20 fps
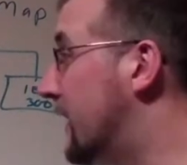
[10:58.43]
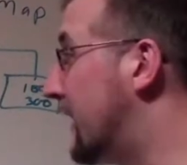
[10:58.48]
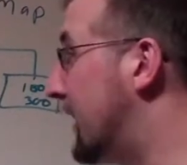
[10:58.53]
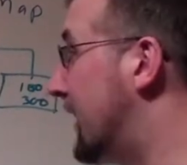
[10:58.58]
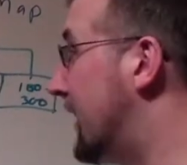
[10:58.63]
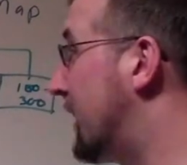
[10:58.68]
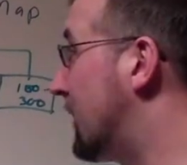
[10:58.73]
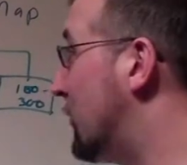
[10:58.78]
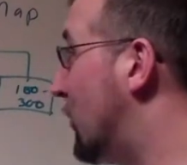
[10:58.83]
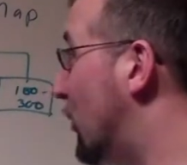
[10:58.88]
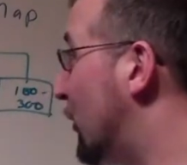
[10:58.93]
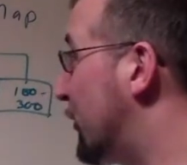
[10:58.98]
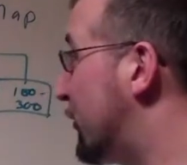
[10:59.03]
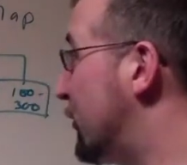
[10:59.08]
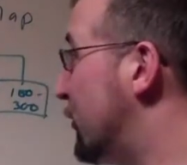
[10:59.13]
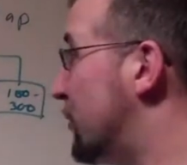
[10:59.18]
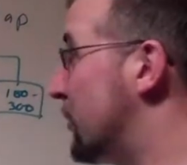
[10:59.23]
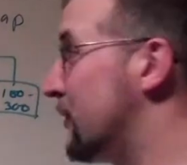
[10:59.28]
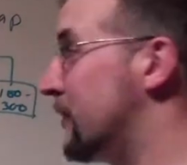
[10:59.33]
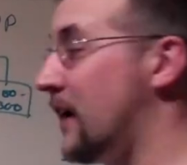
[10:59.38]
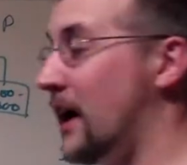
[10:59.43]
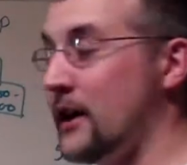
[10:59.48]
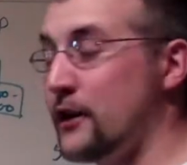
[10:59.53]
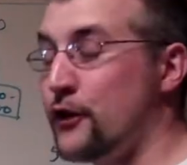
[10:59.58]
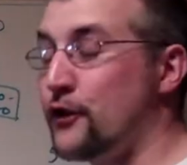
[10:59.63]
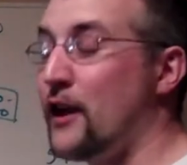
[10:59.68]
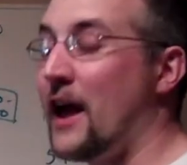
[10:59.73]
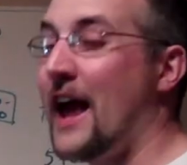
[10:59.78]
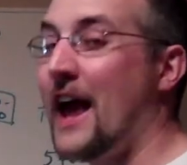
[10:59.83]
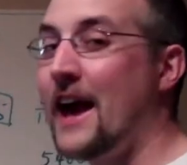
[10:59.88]
getting more
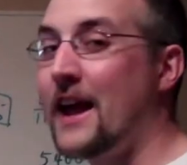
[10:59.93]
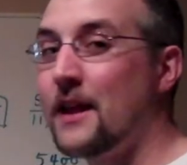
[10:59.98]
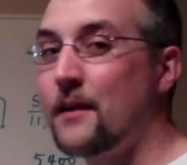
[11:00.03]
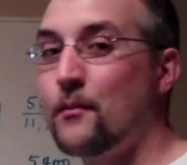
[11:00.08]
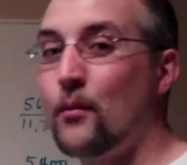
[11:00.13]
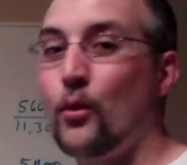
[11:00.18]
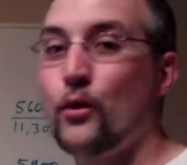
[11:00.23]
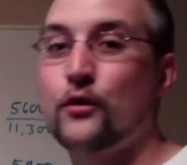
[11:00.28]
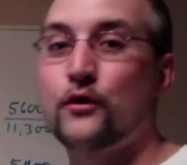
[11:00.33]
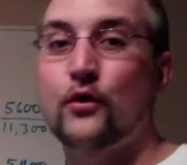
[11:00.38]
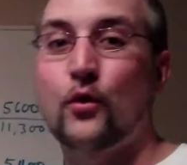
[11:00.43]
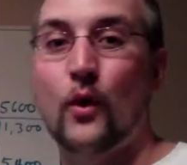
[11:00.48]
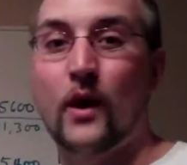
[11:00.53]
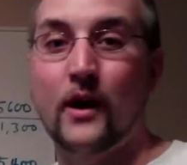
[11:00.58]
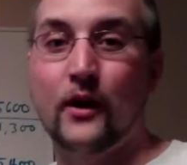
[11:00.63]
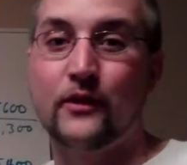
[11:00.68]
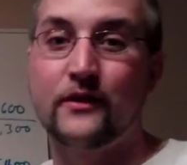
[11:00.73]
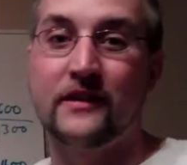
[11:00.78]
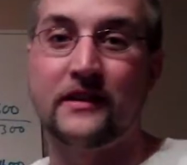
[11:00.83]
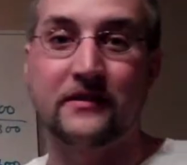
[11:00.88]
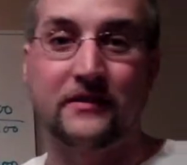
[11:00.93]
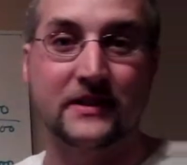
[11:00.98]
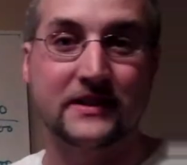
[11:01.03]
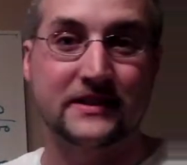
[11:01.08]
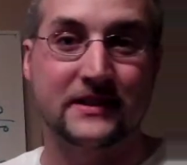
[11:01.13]
supervisors, adding more squares every